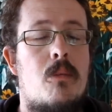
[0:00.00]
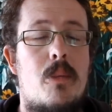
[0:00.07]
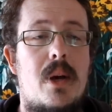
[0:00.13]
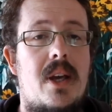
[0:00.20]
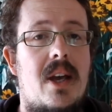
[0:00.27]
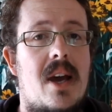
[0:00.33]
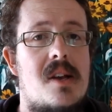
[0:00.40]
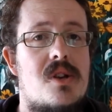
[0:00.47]

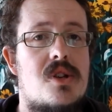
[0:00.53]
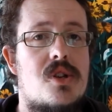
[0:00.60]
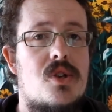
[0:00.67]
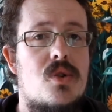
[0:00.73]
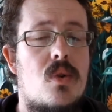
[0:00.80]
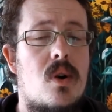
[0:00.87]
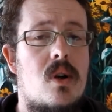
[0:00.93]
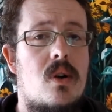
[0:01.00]
pH
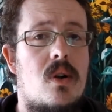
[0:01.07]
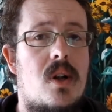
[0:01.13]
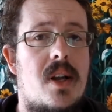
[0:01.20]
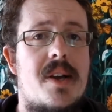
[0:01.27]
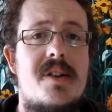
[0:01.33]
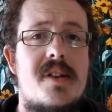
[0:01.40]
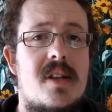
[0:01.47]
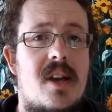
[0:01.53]

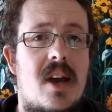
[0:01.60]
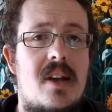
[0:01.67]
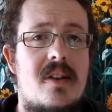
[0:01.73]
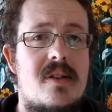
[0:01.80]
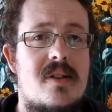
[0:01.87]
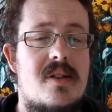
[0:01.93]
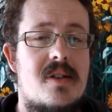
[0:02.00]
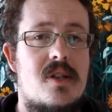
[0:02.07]
soil
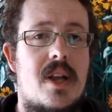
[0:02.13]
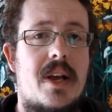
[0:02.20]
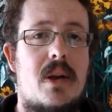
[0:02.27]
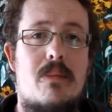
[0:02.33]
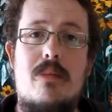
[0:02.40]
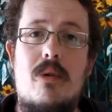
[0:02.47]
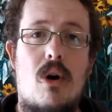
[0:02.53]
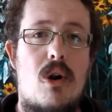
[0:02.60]
indicators. It's like a
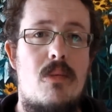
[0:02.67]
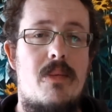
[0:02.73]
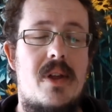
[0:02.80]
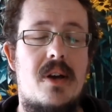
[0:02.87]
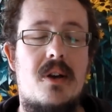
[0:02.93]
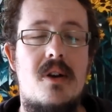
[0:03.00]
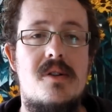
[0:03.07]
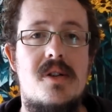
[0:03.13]
probe
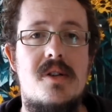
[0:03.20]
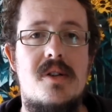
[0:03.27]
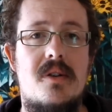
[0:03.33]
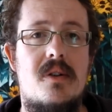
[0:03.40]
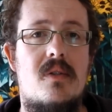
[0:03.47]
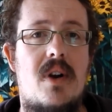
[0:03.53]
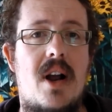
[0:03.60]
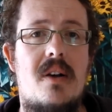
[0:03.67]
that goes into
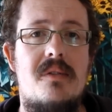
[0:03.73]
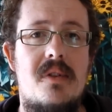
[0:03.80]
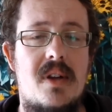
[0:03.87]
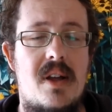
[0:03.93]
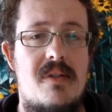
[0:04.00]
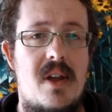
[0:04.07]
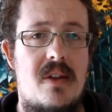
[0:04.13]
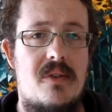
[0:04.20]
the ground
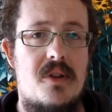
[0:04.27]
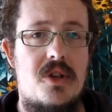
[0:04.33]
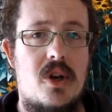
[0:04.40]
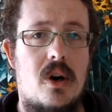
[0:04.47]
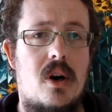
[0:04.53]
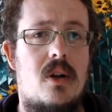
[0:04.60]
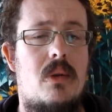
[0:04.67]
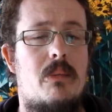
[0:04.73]
and then the
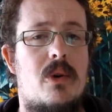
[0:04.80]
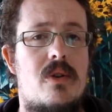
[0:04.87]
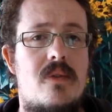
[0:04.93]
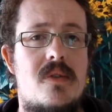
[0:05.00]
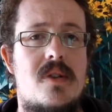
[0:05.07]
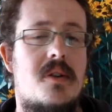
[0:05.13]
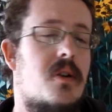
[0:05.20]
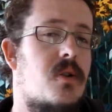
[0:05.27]
dial
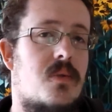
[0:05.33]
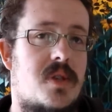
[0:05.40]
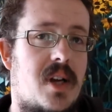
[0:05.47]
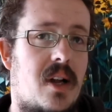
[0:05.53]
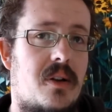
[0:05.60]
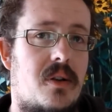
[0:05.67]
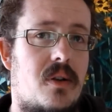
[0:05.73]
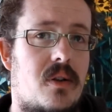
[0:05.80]
moves and it'll
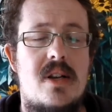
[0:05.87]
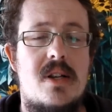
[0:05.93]
tell you.